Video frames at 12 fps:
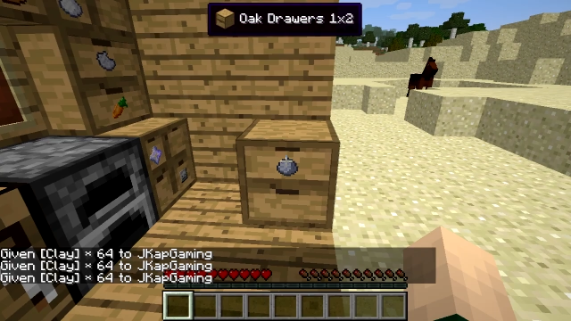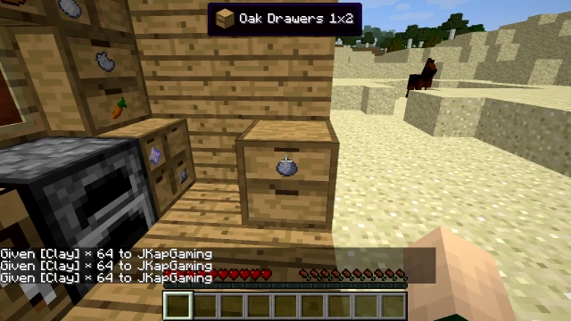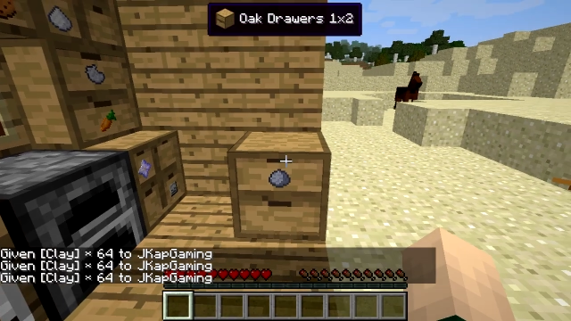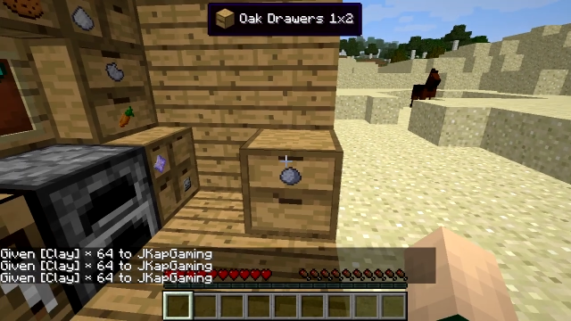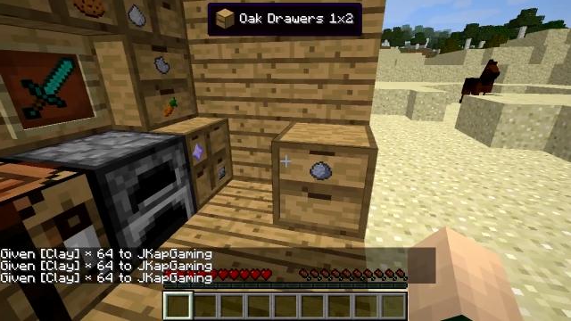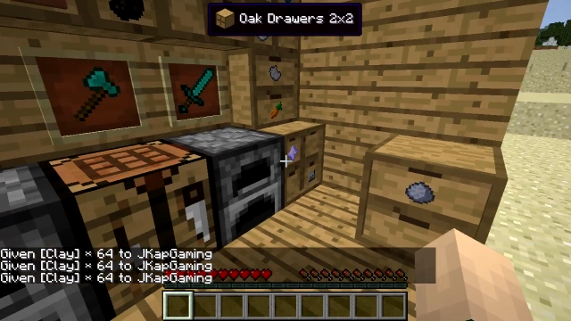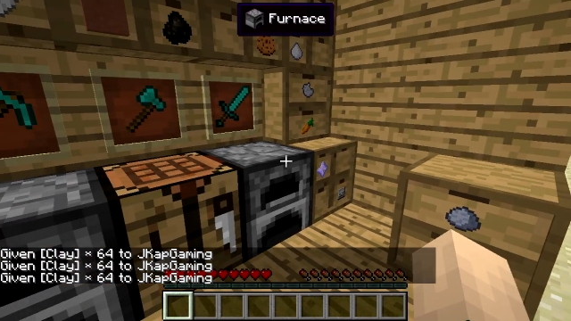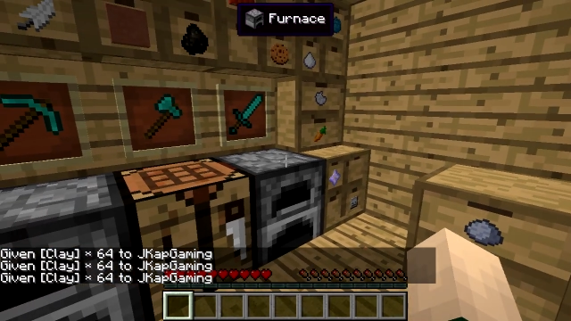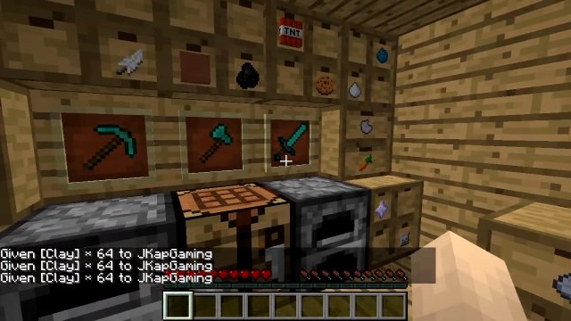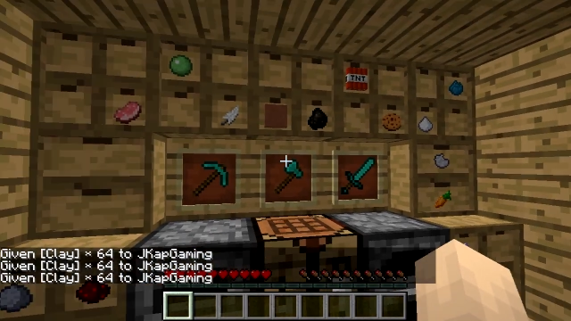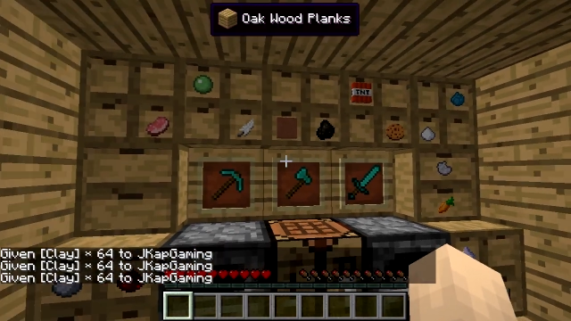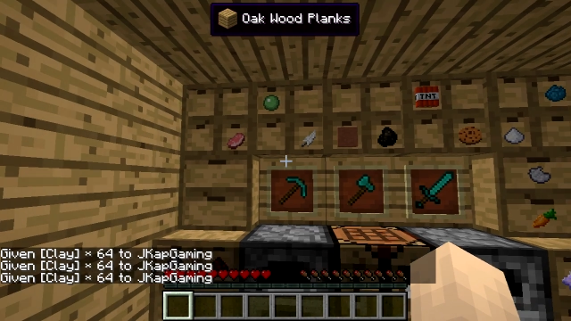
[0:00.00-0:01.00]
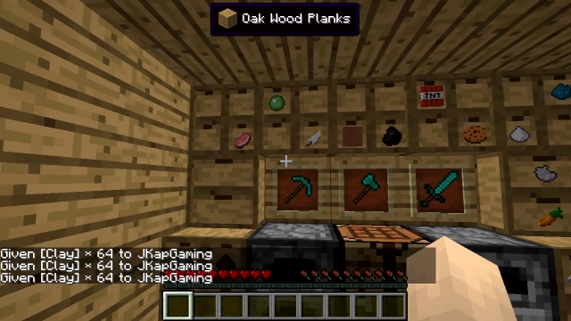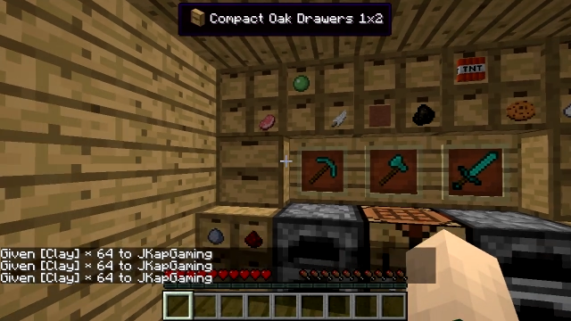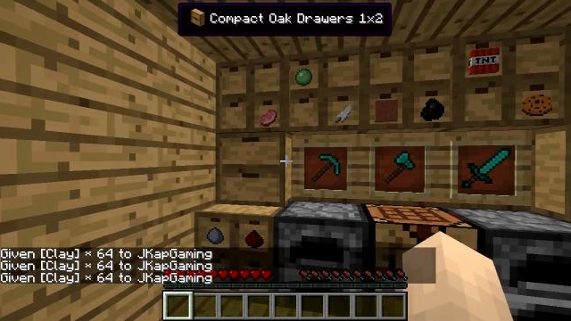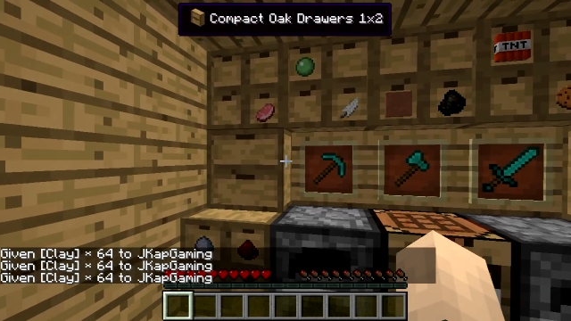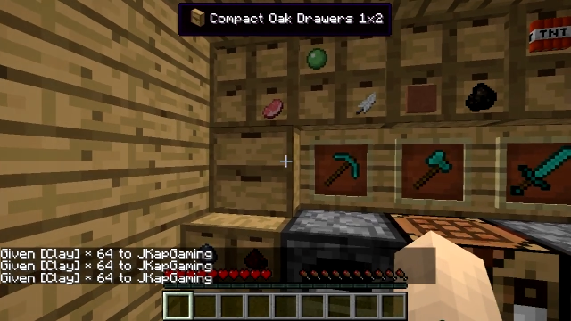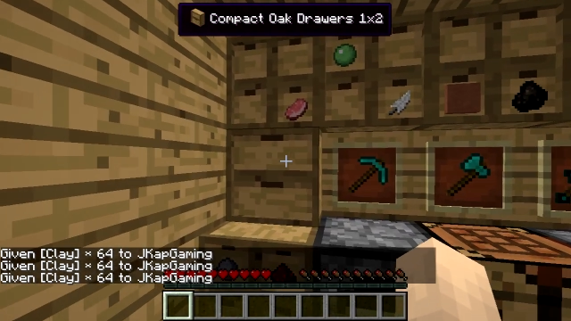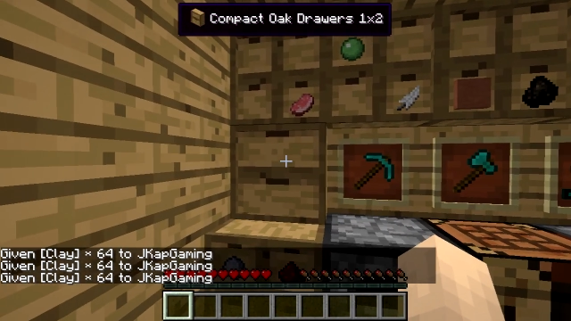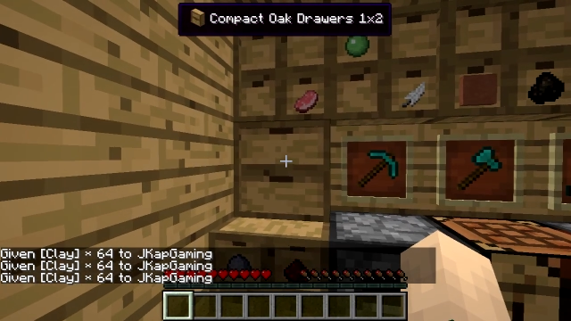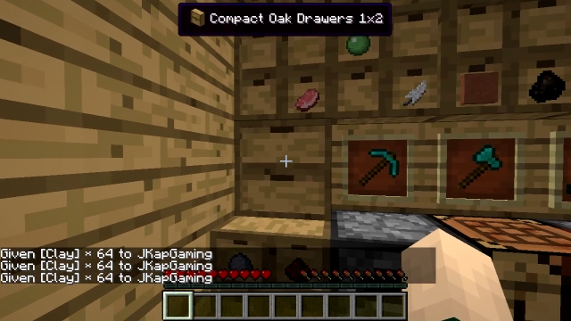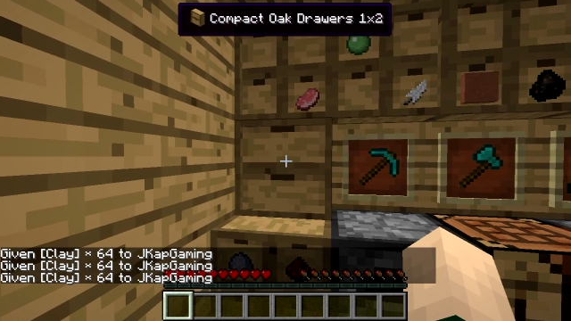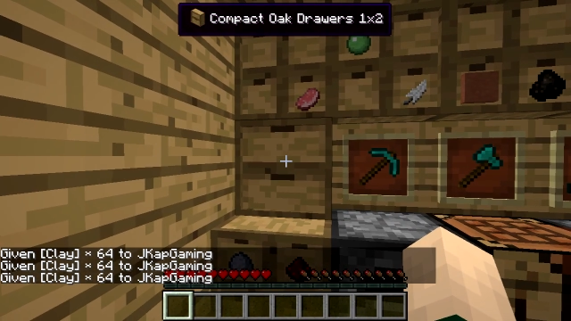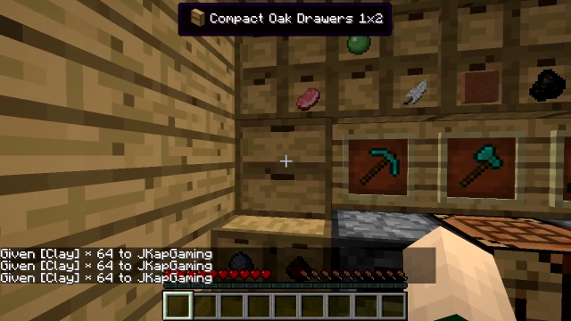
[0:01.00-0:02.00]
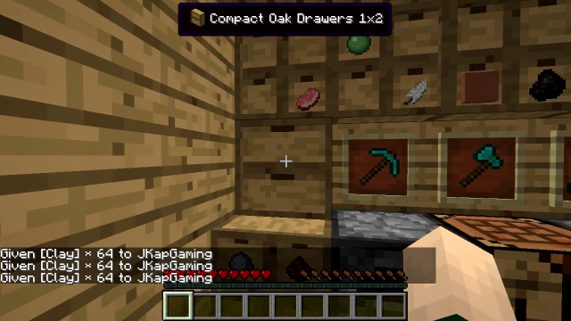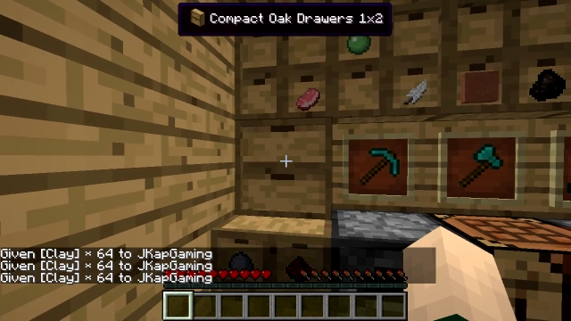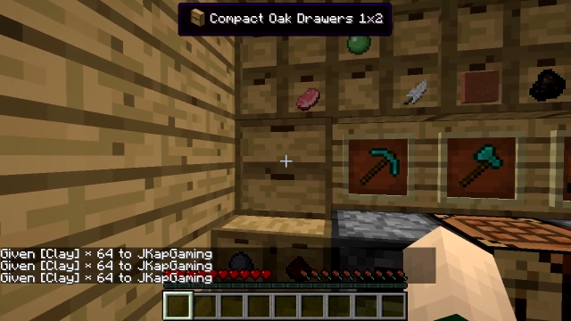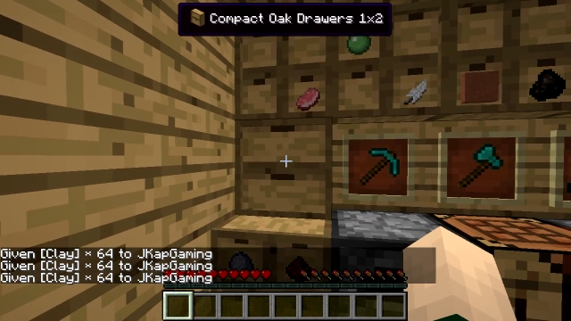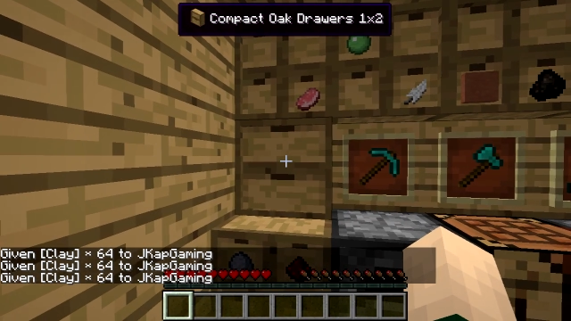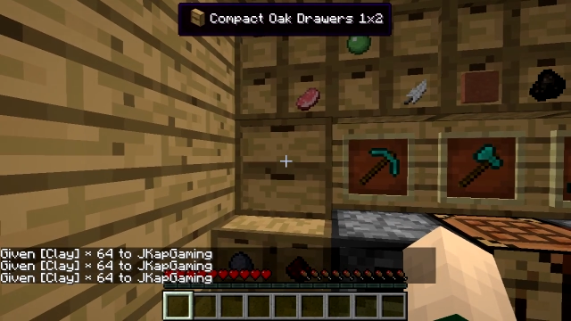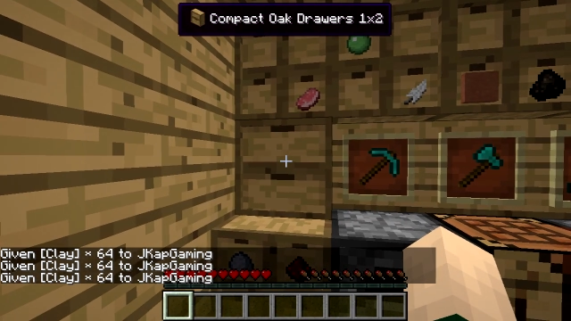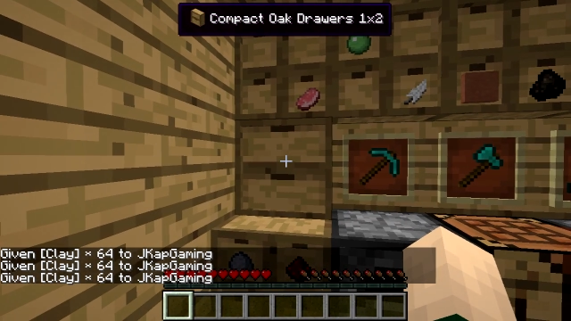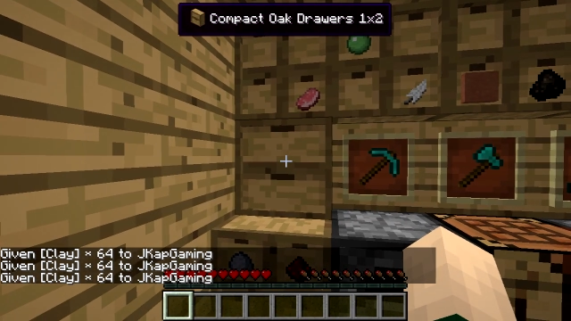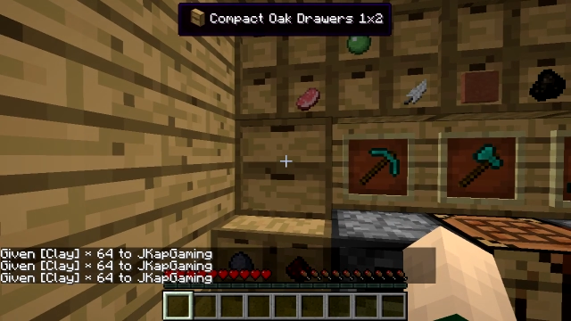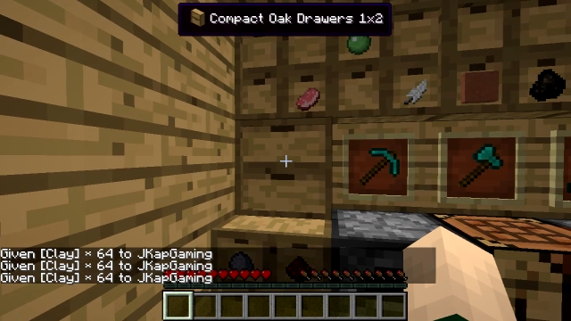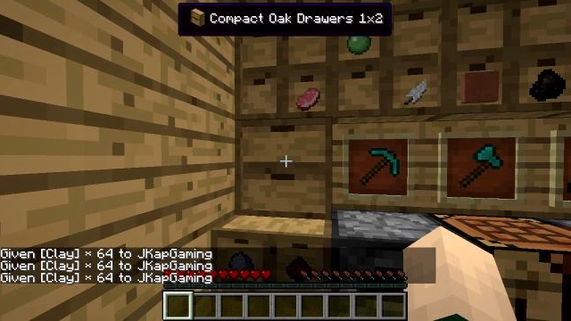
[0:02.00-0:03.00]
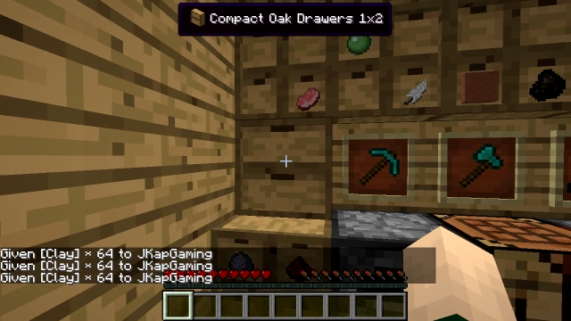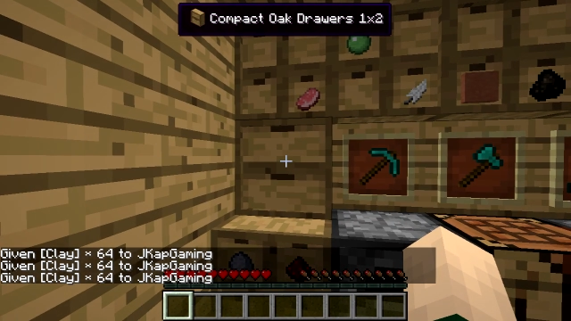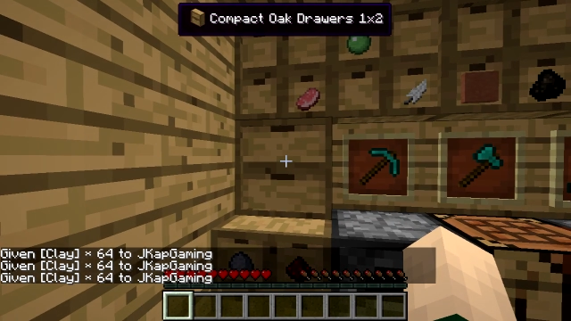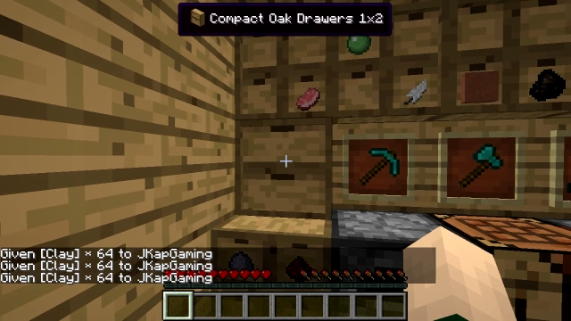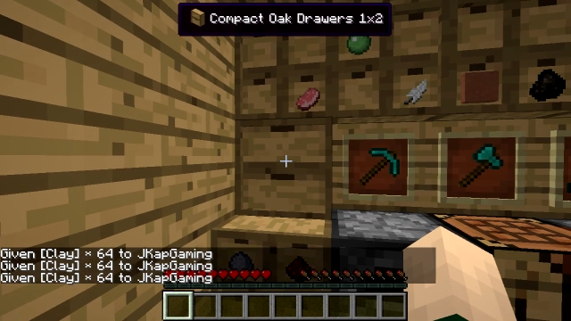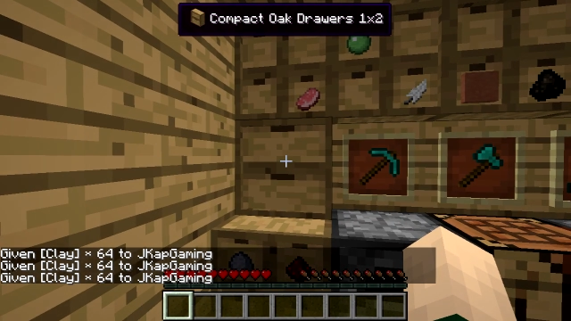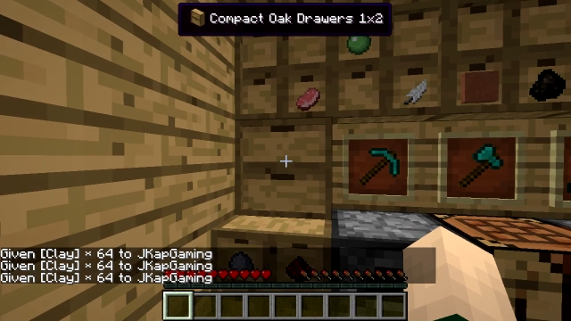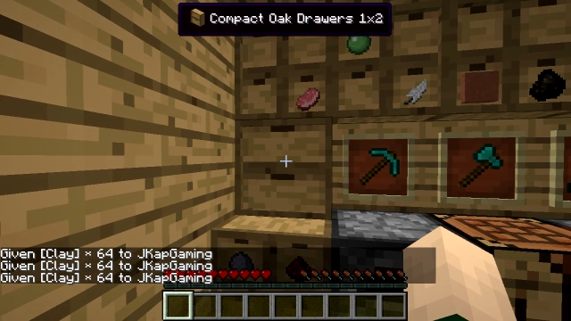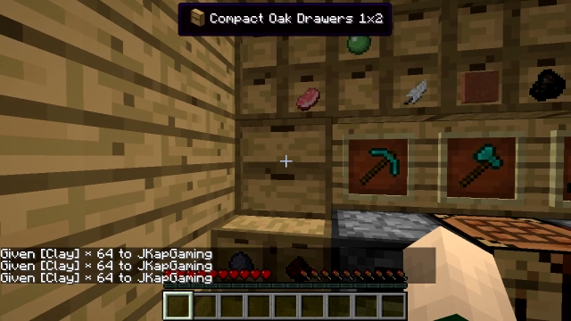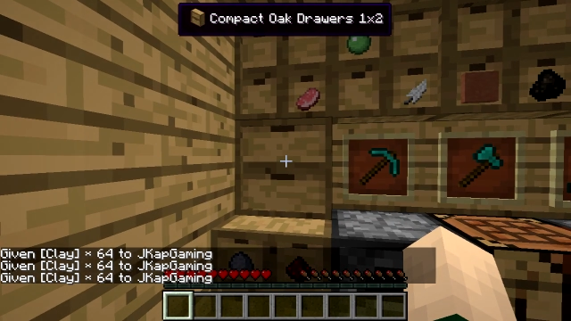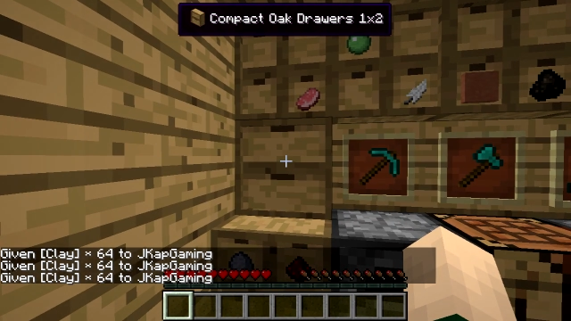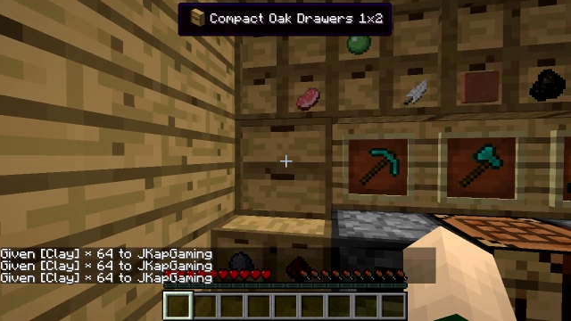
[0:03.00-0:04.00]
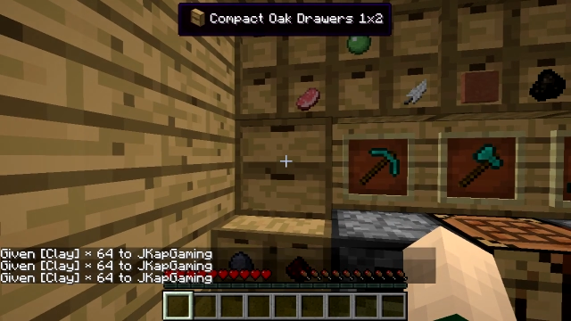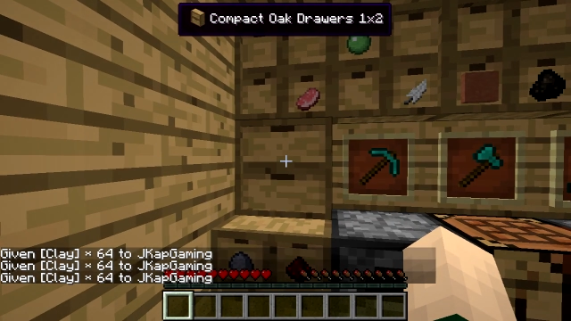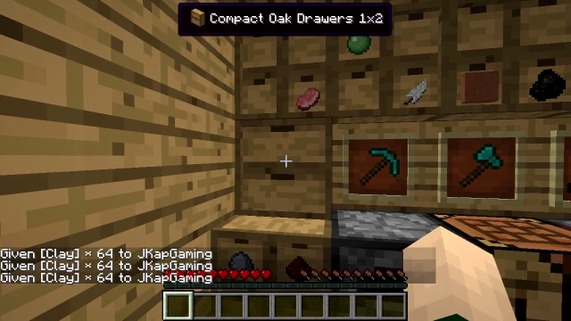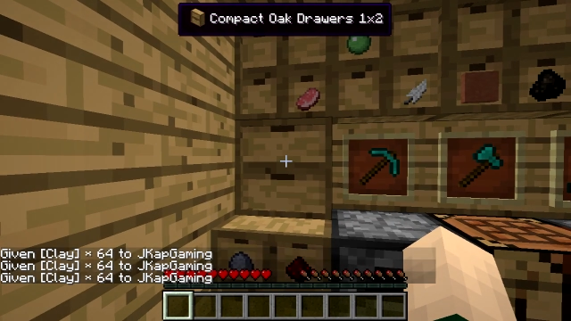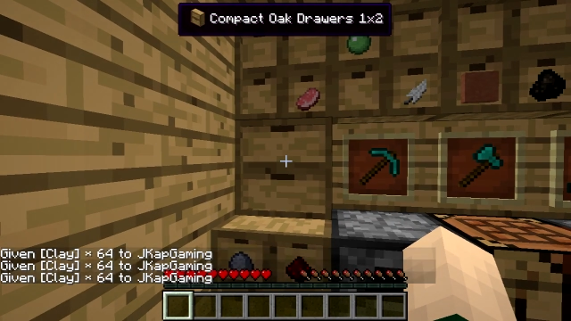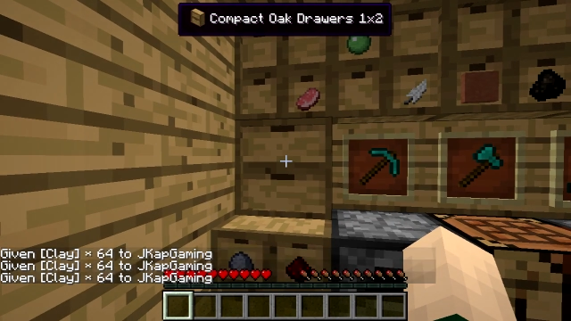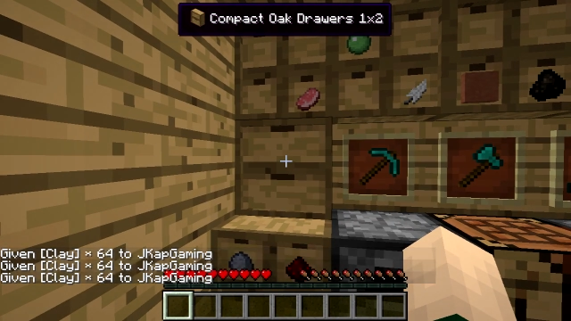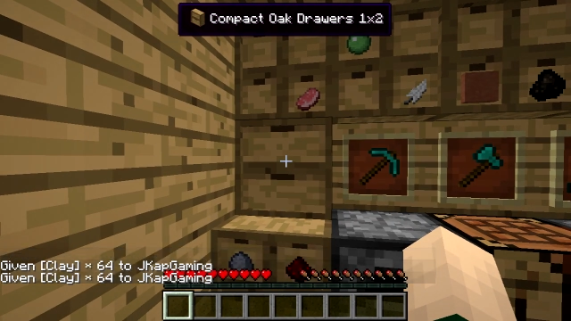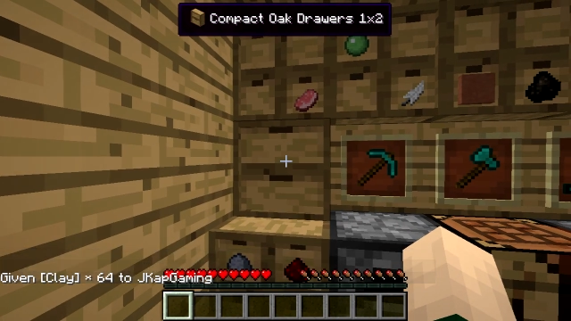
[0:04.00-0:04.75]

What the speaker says: Nobody's mouth can be seen.